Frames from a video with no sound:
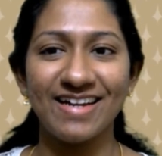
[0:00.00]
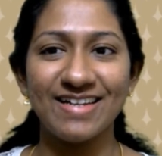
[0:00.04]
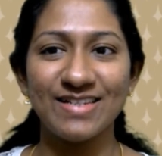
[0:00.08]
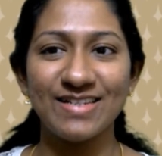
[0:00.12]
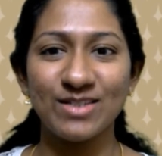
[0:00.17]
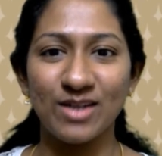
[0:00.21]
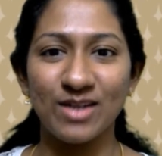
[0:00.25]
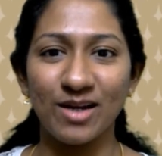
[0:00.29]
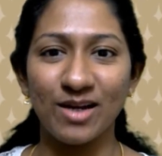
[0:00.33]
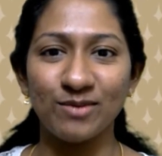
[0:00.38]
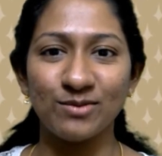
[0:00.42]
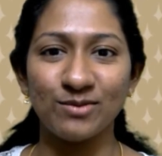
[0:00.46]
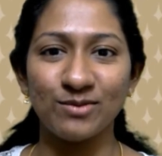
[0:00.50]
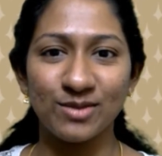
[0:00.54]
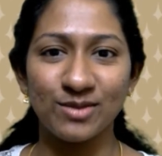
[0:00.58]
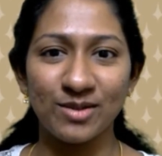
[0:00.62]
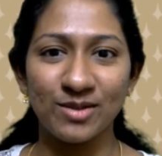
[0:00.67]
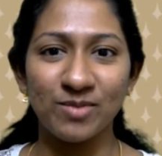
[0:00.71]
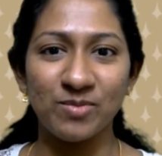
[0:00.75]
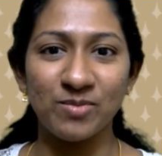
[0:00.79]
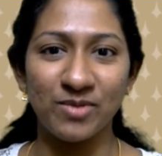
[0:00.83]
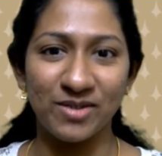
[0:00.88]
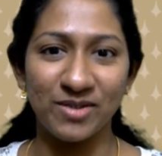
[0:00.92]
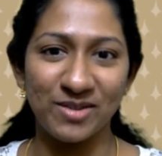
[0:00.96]
So, after
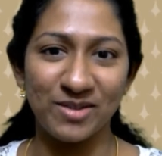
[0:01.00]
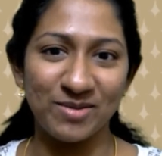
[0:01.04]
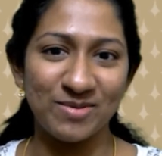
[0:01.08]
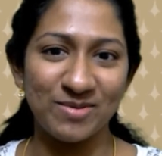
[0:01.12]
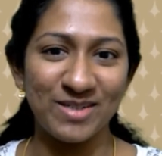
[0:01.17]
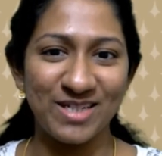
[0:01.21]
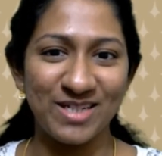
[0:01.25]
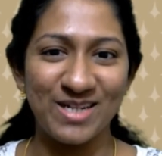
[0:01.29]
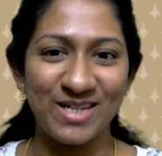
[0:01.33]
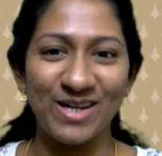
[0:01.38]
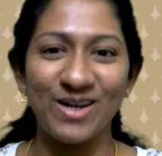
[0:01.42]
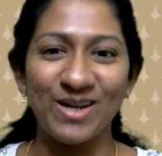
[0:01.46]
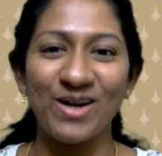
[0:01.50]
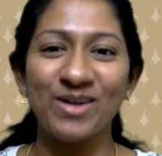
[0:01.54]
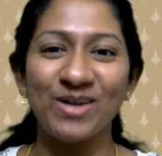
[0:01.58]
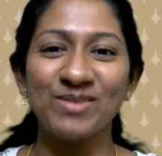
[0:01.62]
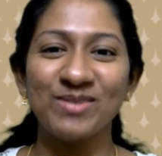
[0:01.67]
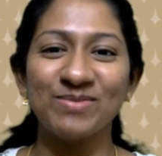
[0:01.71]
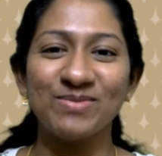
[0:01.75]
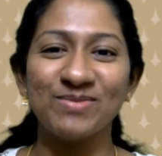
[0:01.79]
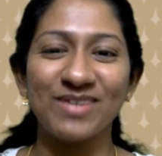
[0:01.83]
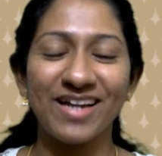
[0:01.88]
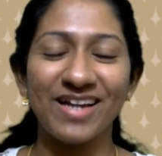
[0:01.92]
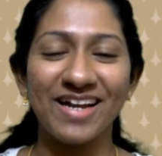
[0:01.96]
a pretty much
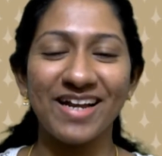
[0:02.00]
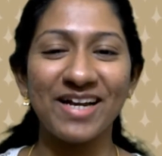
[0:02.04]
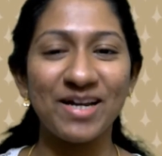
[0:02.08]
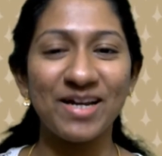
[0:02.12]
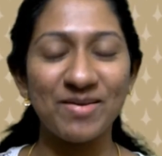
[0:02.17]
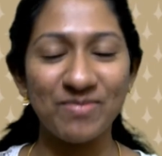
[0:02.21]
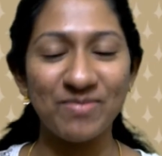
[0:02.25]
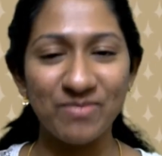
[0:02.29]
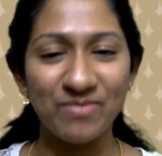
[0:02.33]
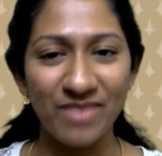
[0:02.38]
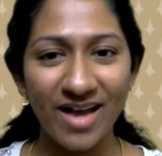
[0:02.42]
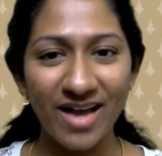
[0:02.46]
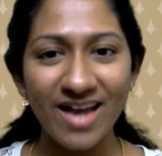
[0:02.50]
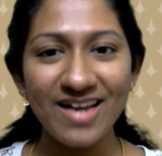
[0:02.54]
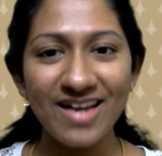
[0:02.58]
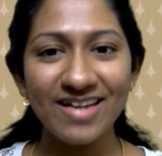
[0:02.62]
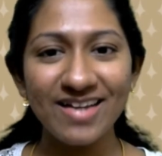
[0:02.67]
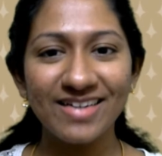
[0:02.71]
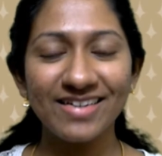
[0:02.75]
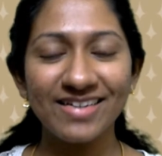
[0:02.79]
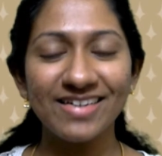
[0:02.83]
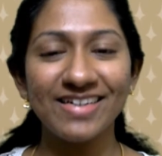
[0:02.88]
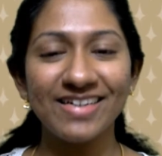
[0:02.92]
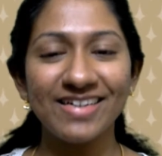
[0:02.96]
long break, I'm
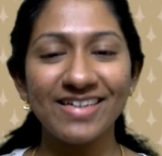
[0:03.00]
back.